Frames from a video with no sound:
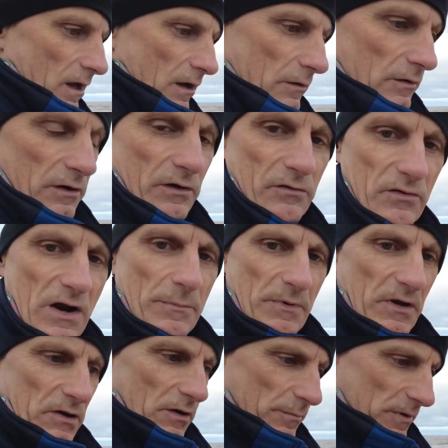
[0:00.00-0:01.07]
I'm going to wrap
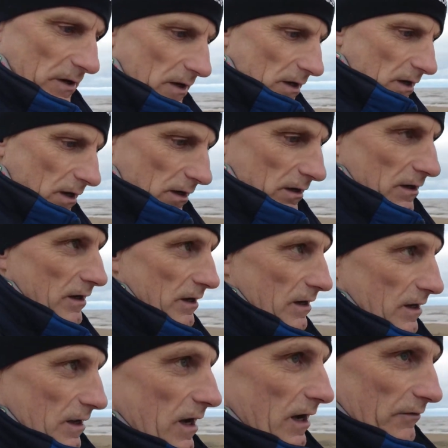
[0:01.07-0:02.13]
it up here.
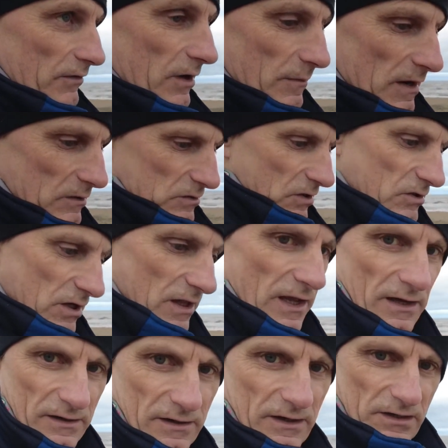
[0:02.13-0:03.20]
I've come out to
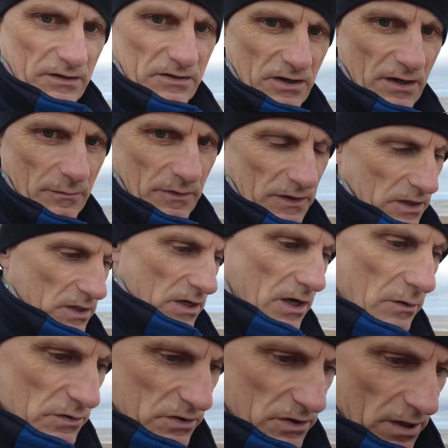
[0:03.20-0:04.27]
Talacre, you can see I'm on the
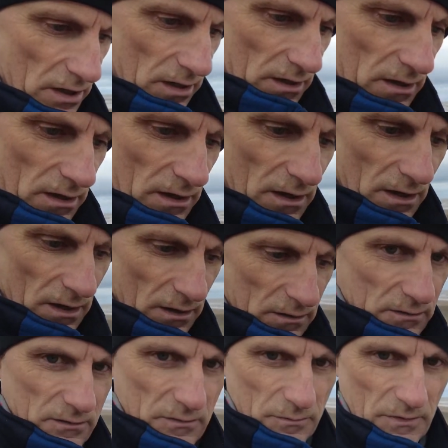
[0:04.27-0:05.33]
coast.
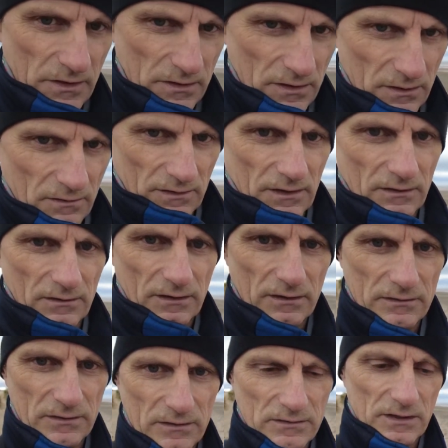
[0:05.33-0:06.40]
Just spin you around here
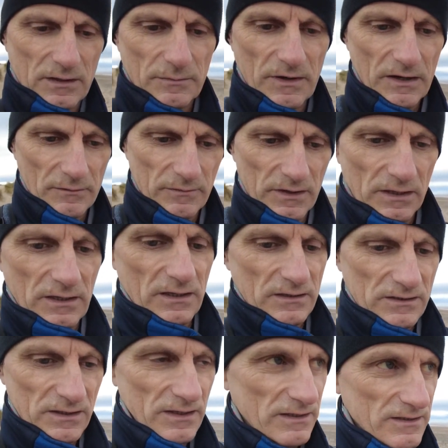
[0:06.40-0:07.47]
so you can see the back of me. You can
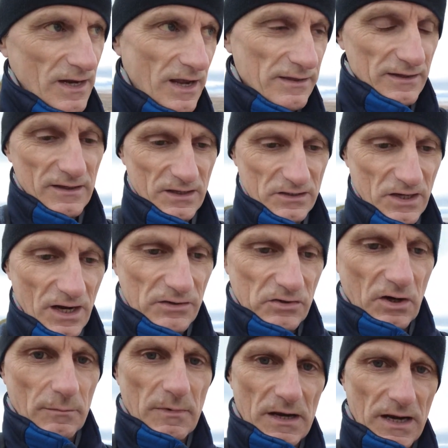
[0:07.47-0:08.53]
see I think the tide's
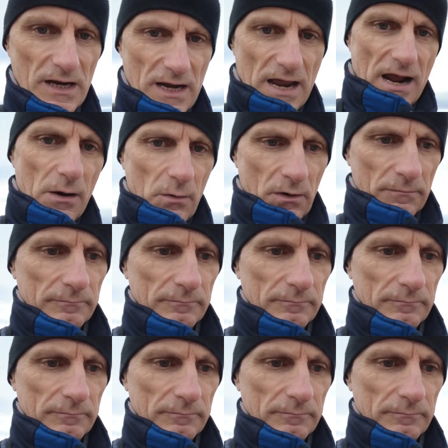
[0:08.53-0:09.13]
coming in now.